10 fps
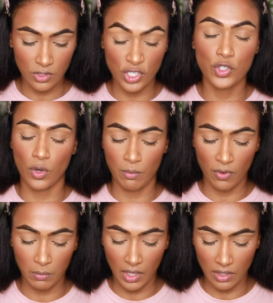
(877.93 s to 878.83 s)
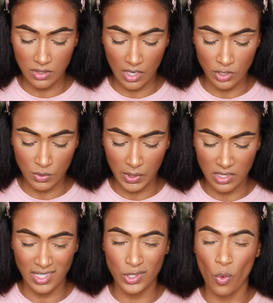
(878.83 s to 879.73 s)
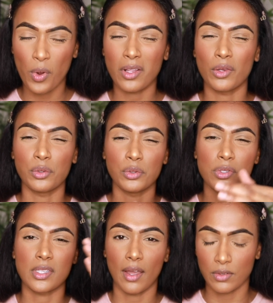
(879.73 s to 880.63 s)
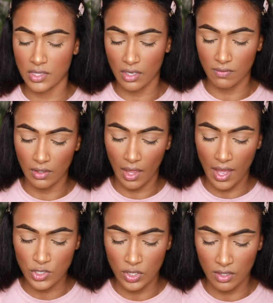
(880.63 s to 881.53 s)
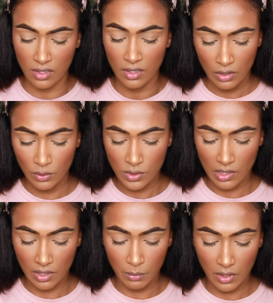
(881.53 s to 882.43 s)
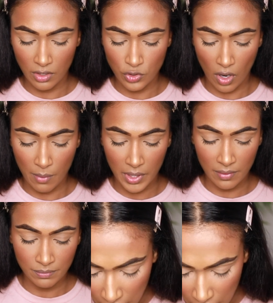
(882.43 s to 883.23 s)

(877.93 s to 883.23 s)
just trim from the inside just because I don't want to lose the outside of the lash and lose a little bit of the drama.